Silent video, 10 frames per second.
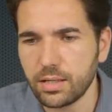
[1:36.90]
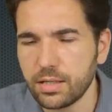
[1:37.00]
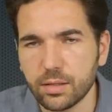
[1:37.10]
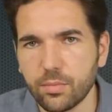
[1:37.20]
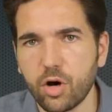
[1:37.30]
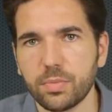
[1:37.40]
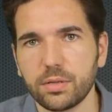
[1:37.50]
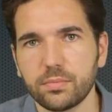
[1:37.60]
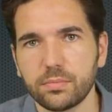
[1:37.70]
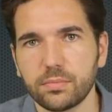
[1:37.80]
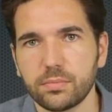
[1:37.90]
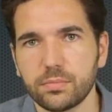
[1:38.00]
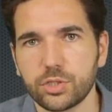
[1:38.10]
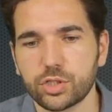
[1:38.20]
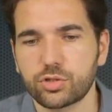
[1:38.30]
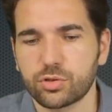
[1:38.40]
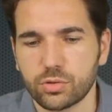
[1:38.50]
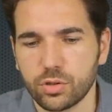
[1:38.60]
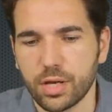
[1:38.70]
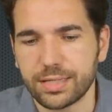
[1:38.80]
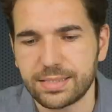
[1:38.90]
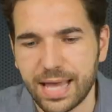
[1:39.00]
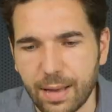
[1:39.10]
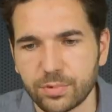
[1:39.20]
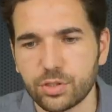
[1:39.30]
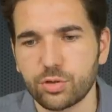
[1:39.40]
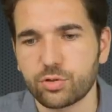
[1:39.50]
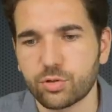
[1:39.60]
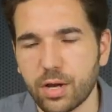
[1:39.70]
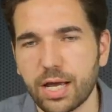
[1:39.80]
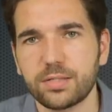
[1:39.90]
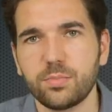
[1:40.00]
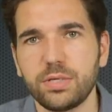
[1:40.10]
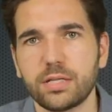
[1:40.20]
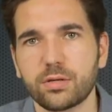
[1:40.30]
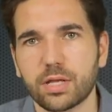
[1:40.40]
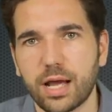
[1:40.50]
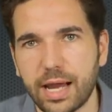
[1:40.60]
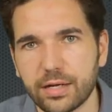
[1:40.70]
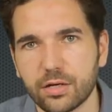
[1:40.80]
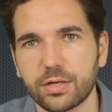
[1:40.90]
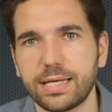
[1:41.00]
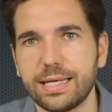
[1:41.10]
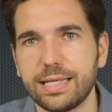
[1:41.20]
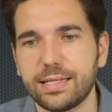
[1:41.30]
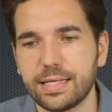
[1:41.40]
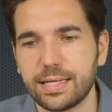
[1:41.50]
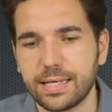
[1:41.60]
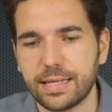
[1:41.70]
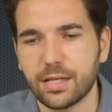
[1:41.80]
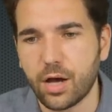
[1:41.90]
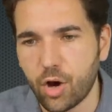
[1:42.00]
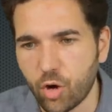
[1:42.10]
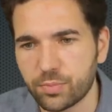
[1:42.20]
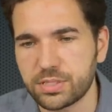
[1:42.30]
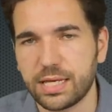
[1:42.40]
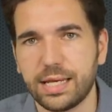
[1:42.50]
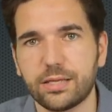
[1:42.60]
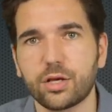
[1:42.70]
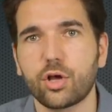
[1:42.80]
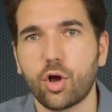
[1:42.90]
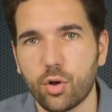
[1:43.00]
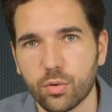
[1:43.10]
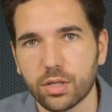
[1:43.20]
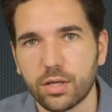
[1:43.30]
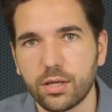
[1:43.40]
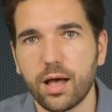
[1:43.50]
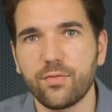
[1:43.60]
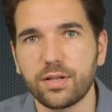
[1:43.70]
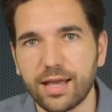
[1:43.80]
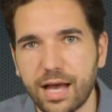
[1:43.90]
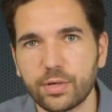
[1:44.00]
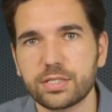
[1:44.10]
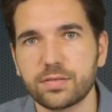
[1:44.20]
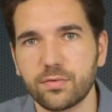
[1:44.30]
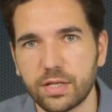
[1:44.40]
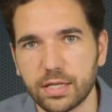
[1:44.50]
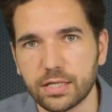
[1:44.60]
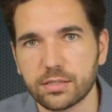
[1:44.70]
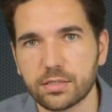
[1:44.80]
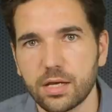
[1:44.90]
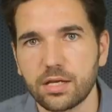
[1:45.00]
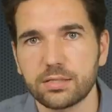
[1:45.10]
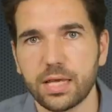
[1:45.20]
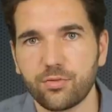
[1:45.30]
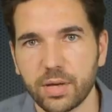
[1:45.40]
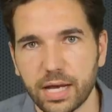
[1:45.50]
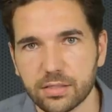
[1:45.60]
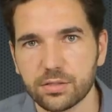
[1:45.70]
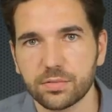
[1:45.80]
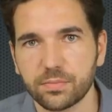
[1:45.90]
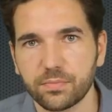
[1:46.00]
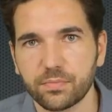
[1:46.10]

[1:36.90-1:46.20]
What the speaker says: in the moment just attempt to try to be a little kinder in the goal of allowing civilians safe passage?